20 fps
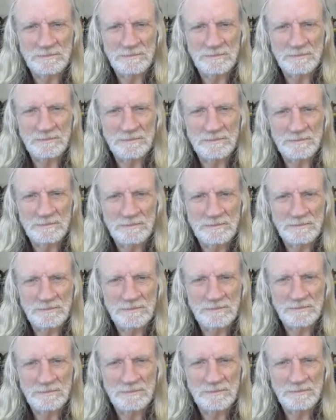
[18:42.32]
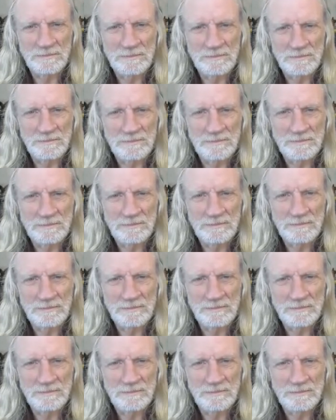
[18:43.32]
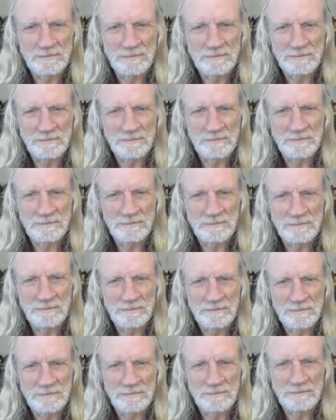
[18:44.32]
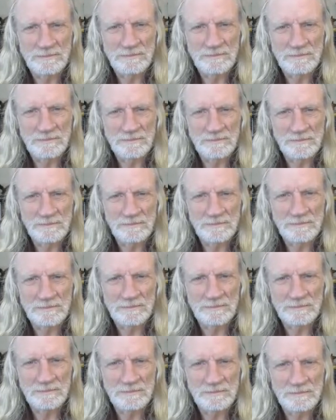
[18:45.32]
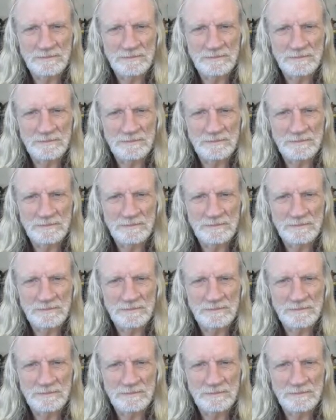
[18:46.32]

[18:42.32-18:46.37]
This person isn't speaking.